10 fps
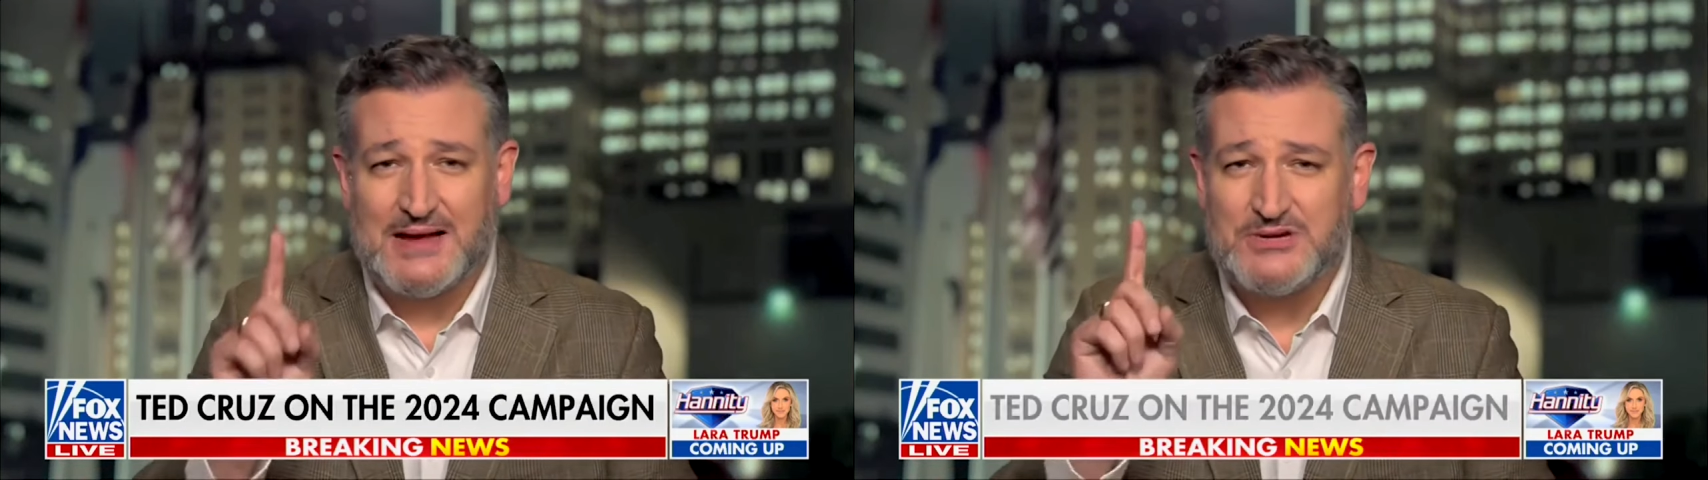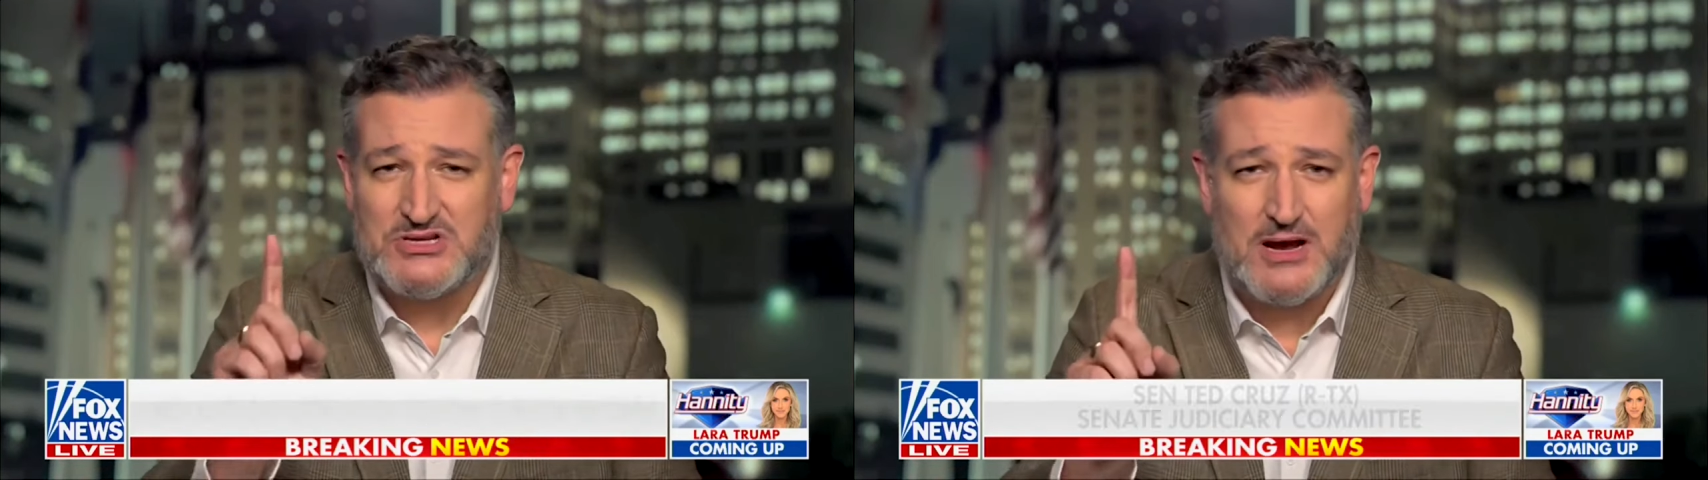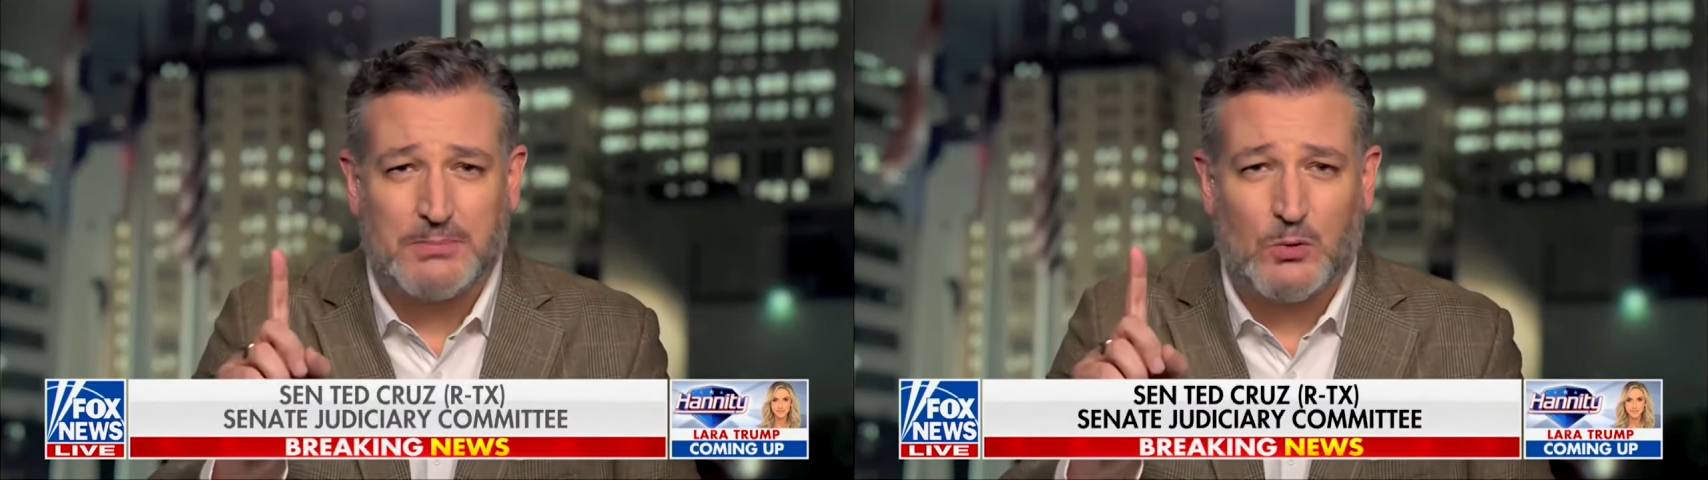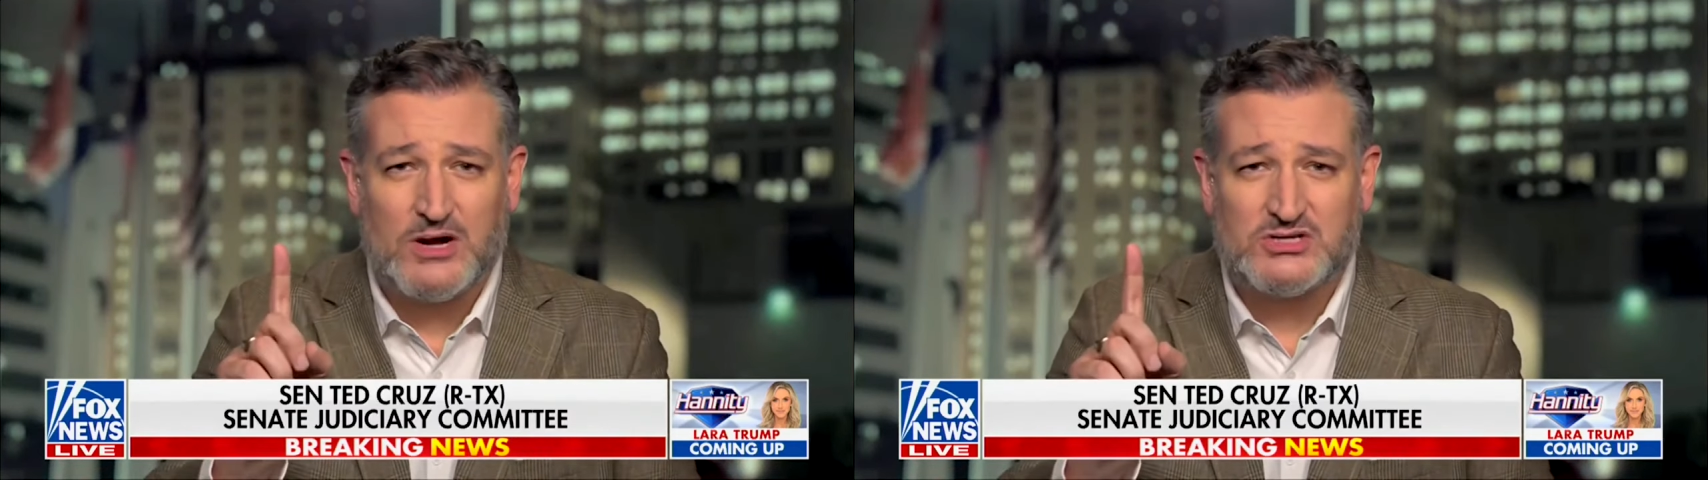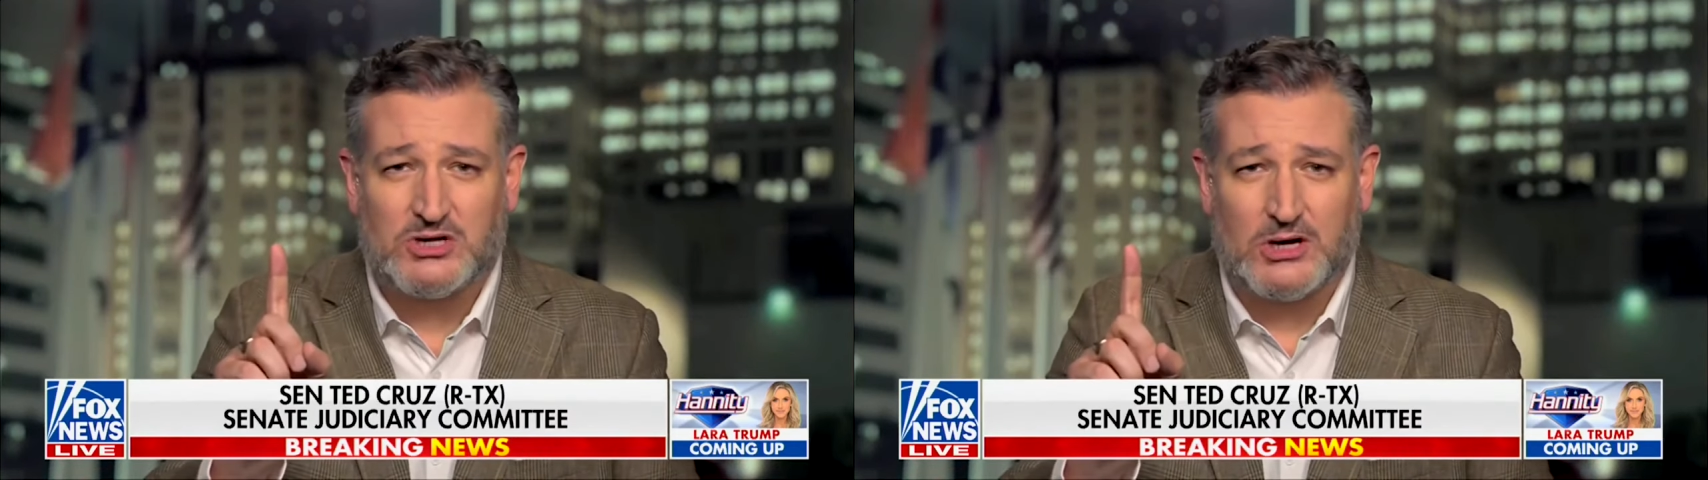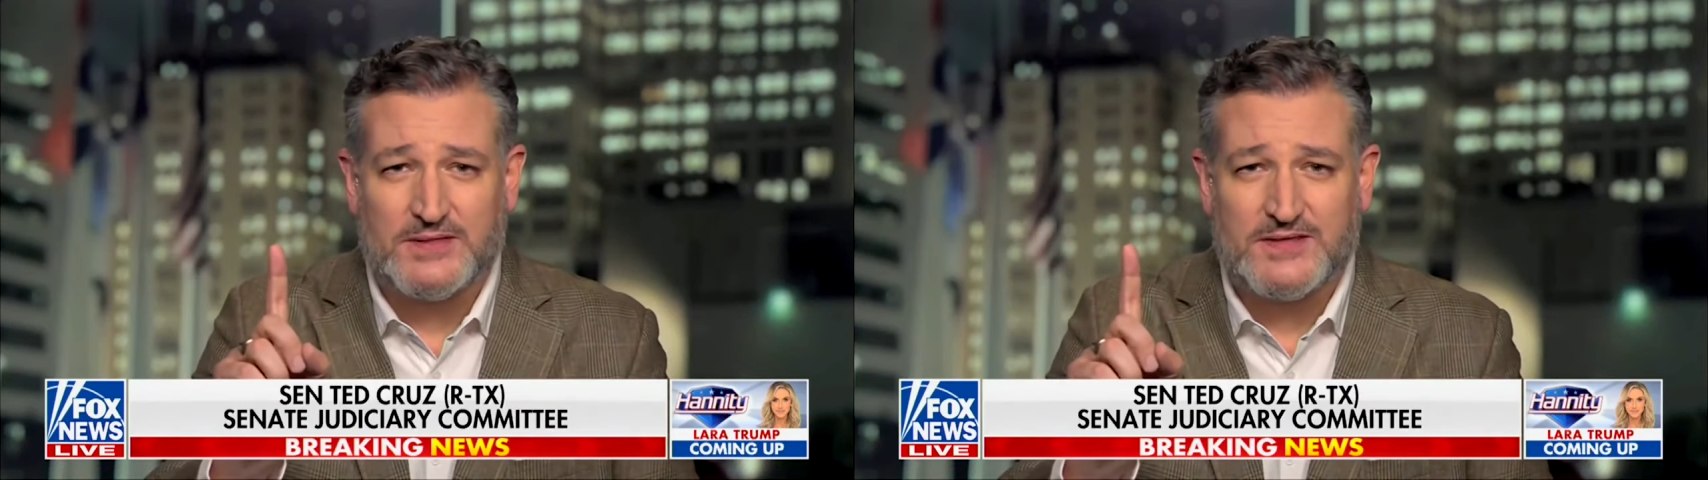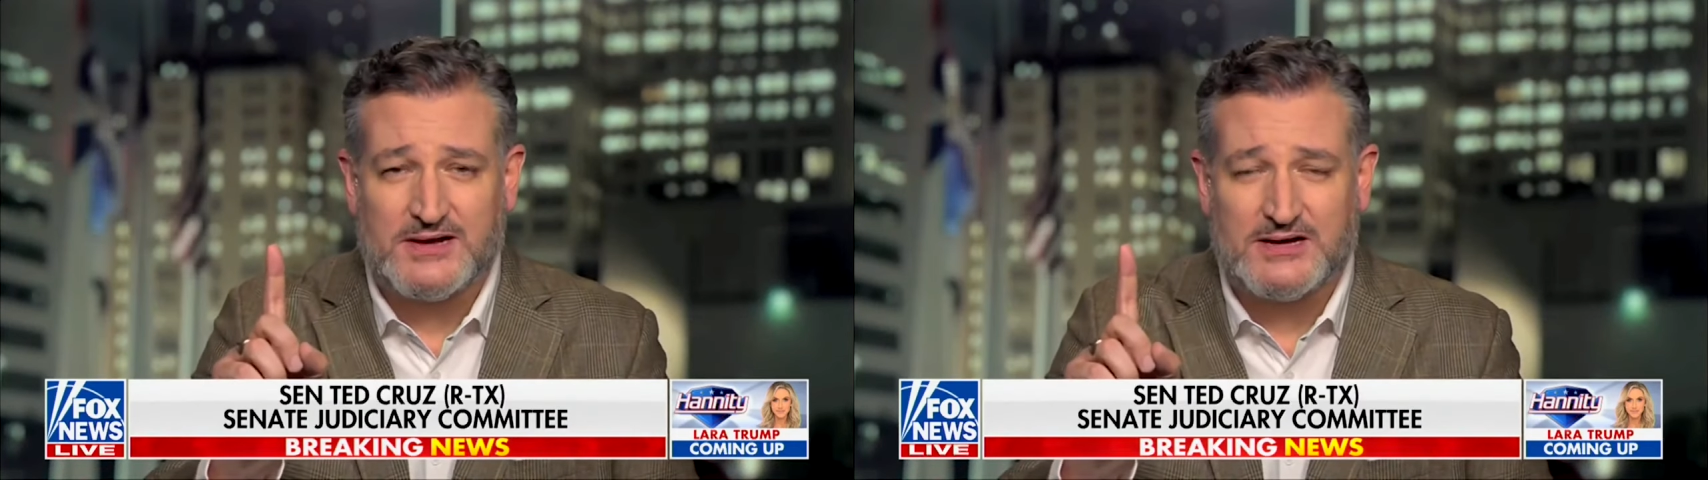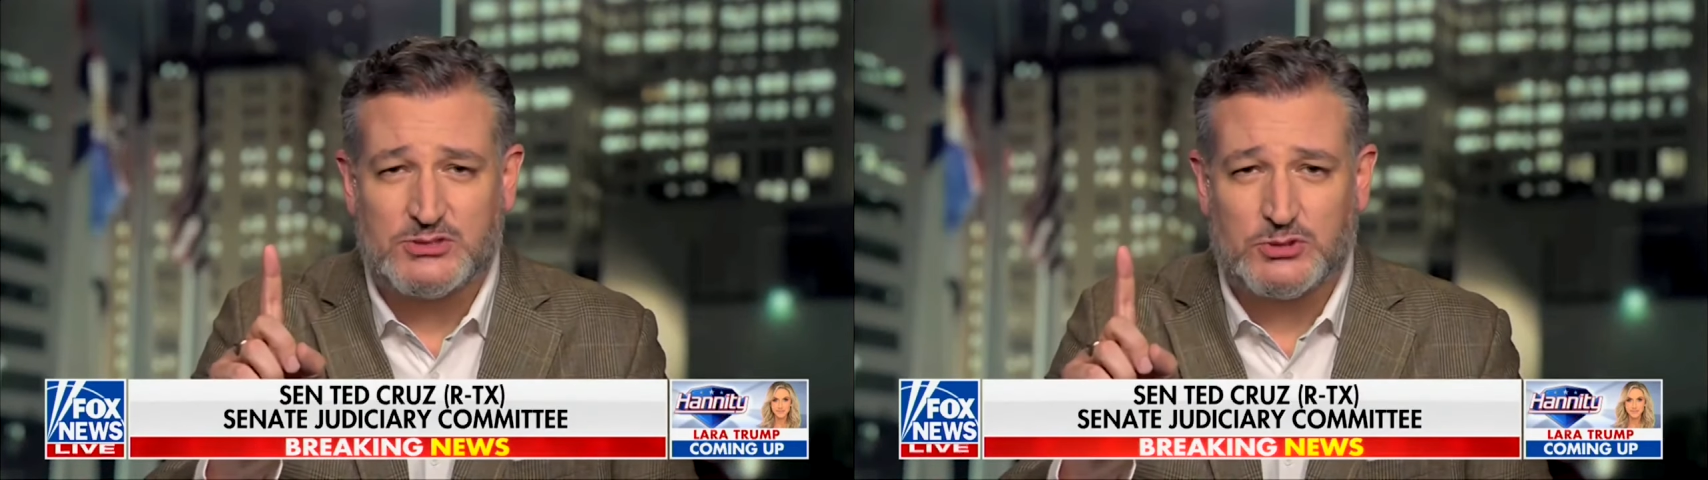I'm his number one target in the
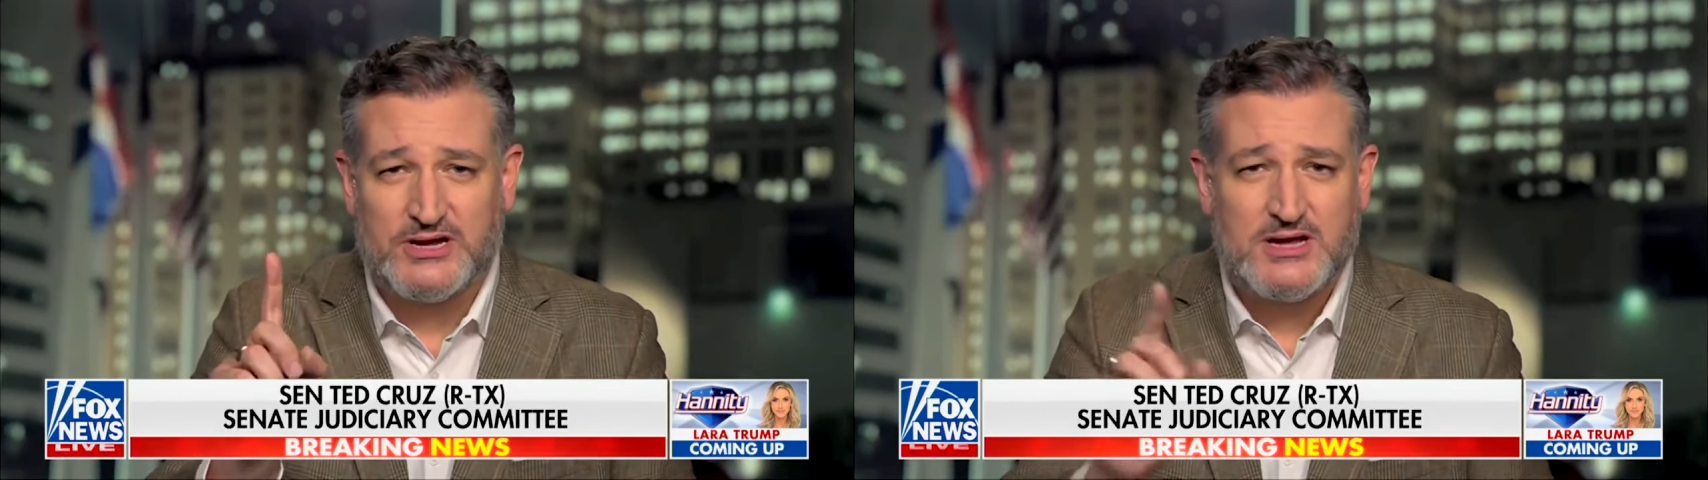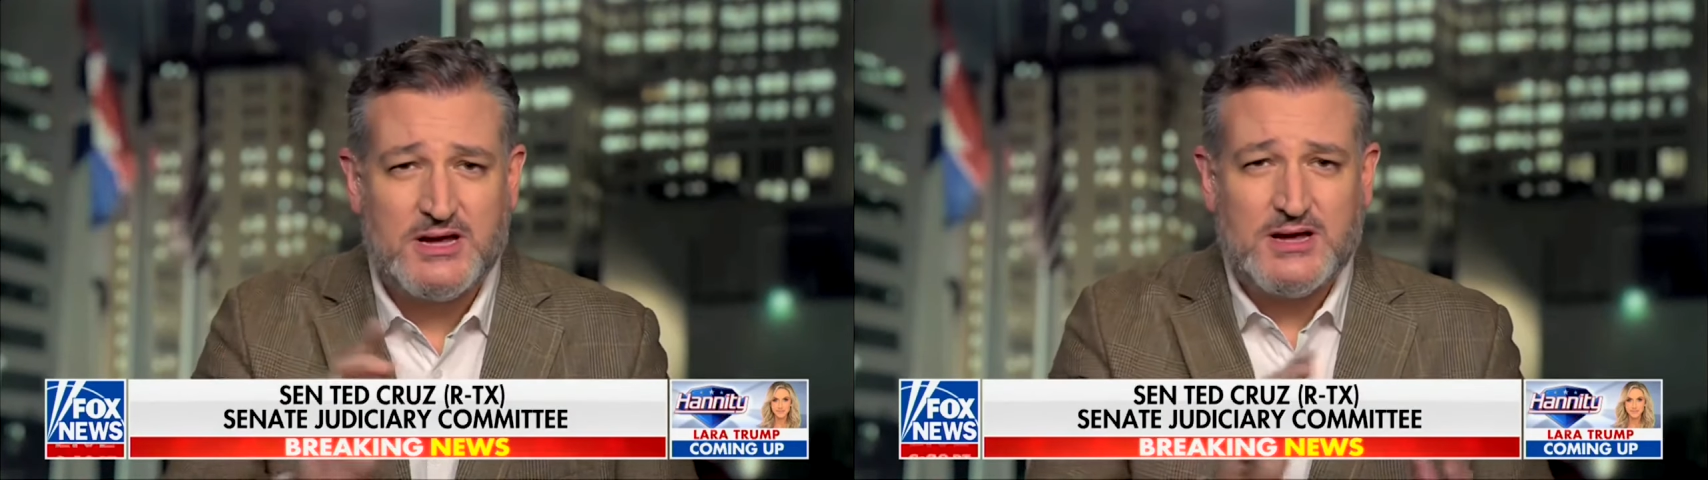country.